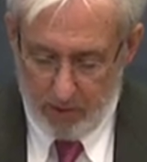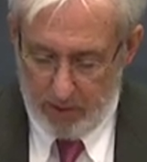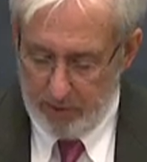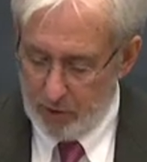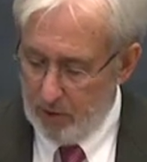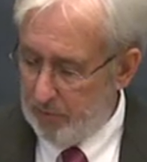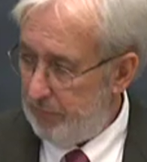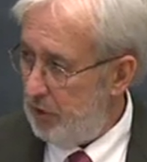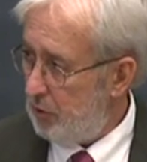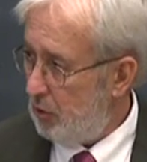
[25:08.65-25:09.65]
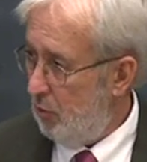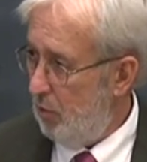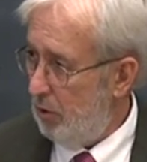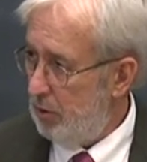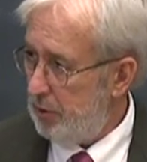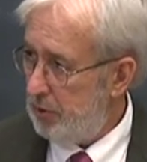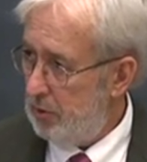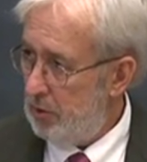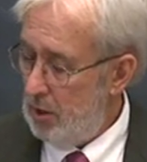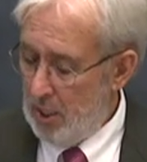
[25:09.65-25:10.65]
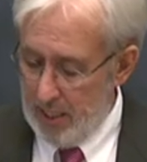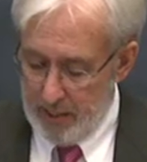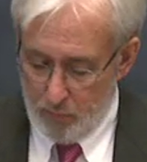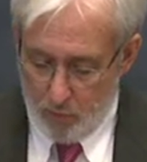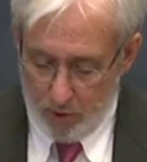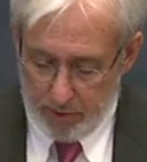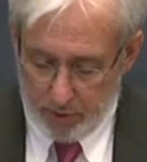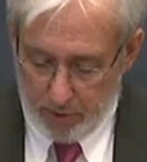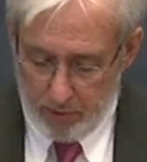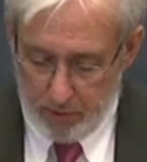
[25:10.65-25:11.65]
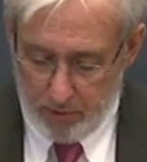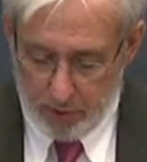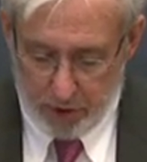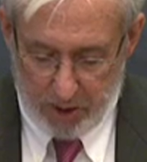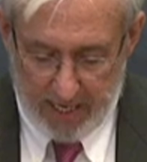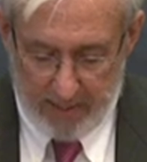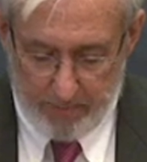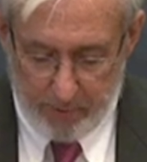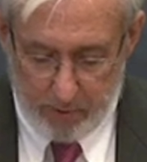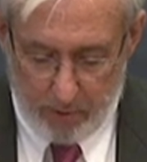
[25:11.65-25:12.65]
In terms of this course, it wants to shape